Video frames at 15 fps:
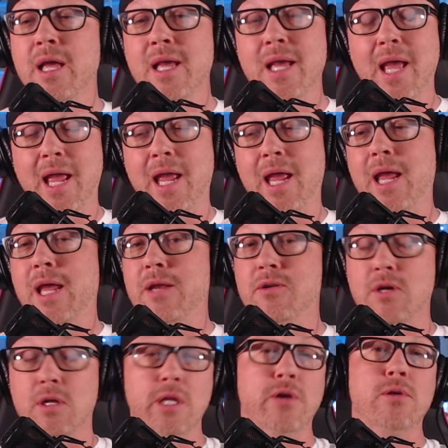and
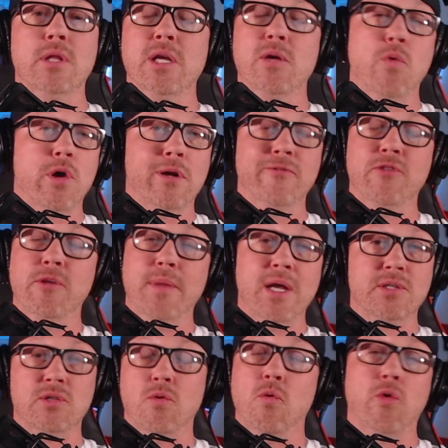clearly one of the
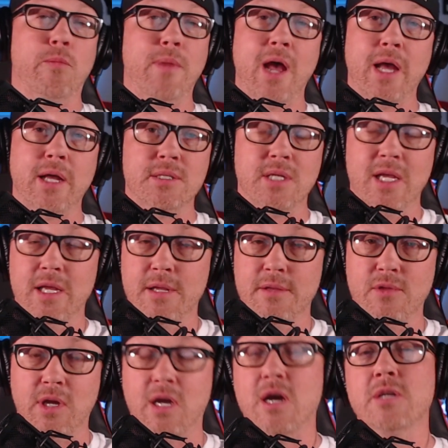best quarterbacks in
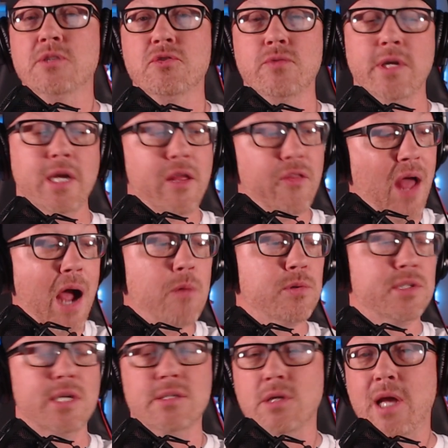the country. And that
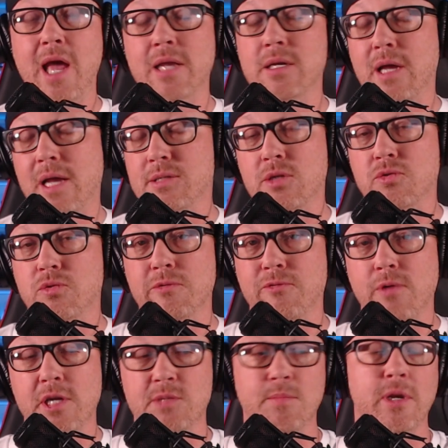was as a, as a true
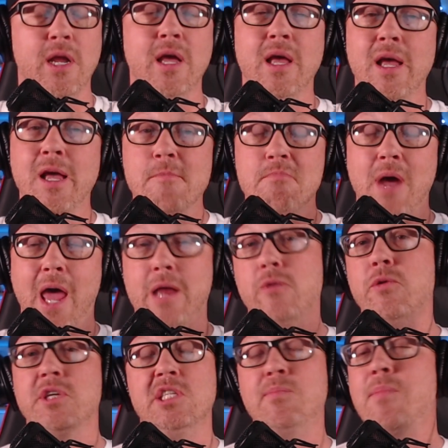freshman. I don't
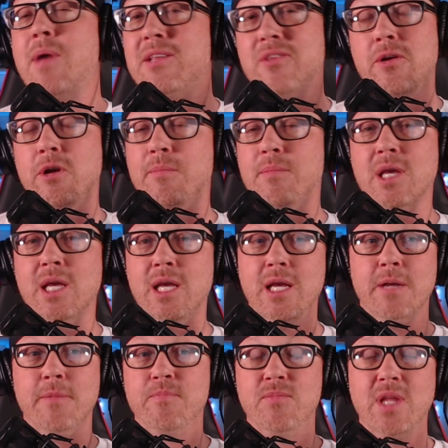expect there to
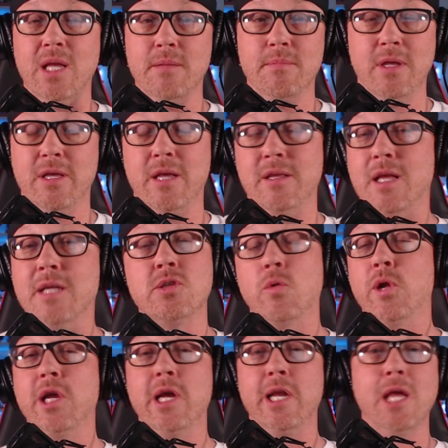be it's
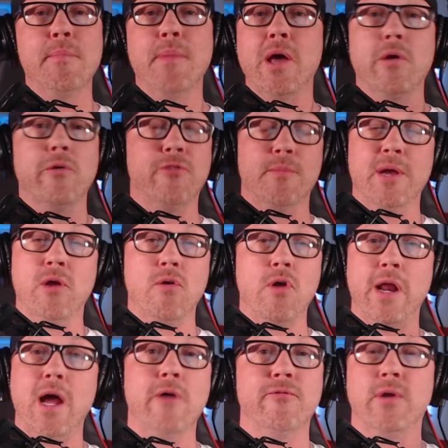only going to get better from here on
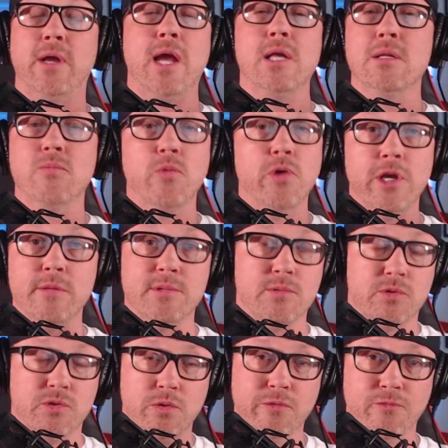out for Caleb Williams. He was
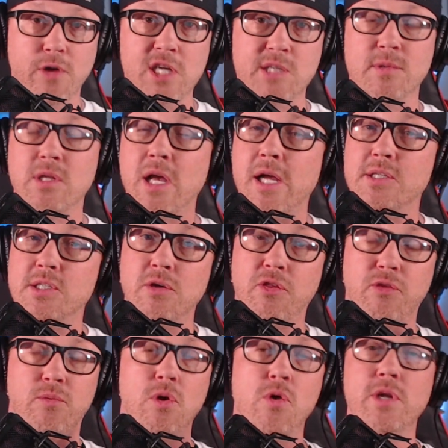true freshman last year,
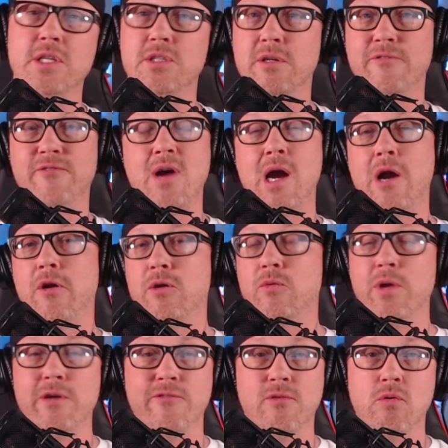thrown into the fire in
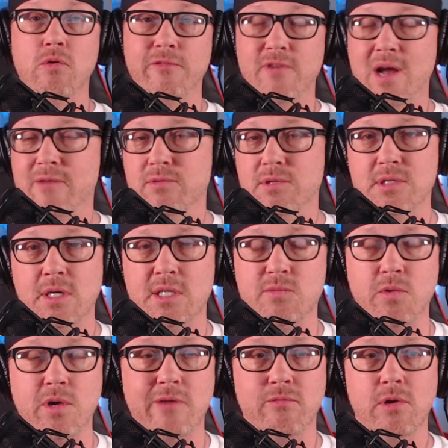week four, five, or six,
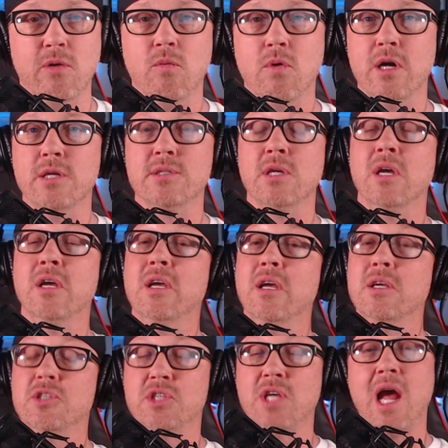whatever it was,
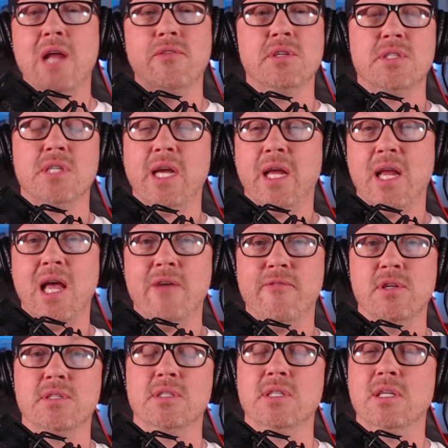shined the second half of
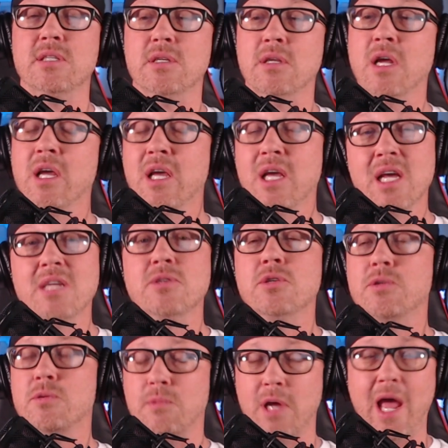the season
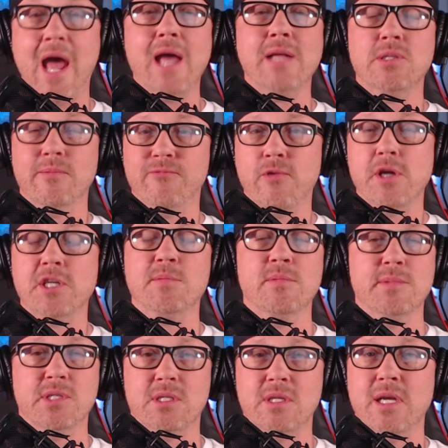had some freshman
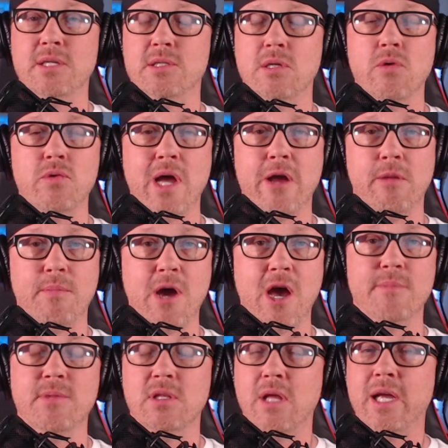mistakes, no doubt about
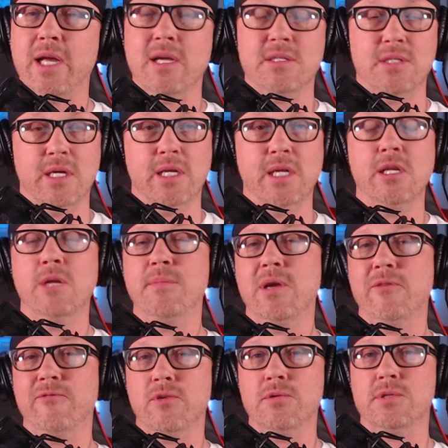it. But like I said, ended up being
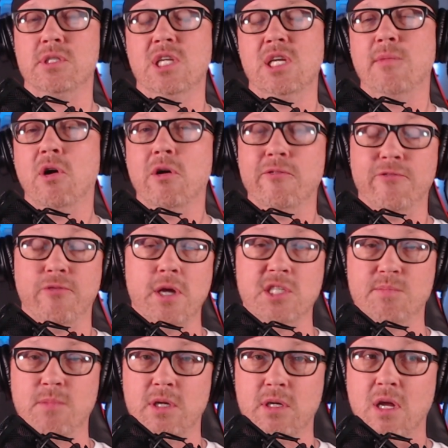first team all
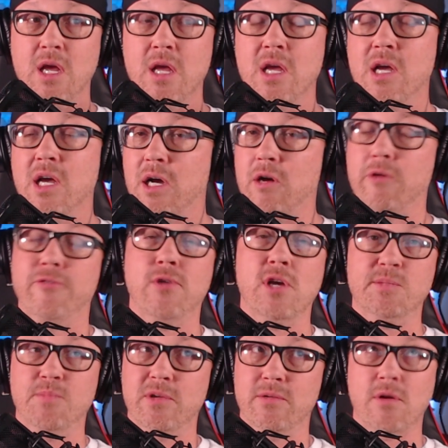freshman uh, or
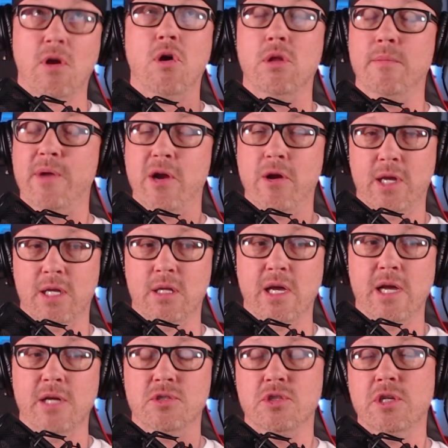freshman all American
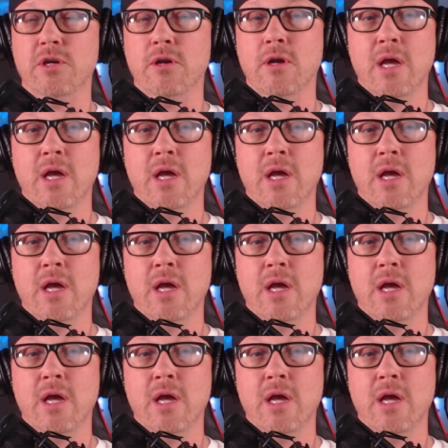last year.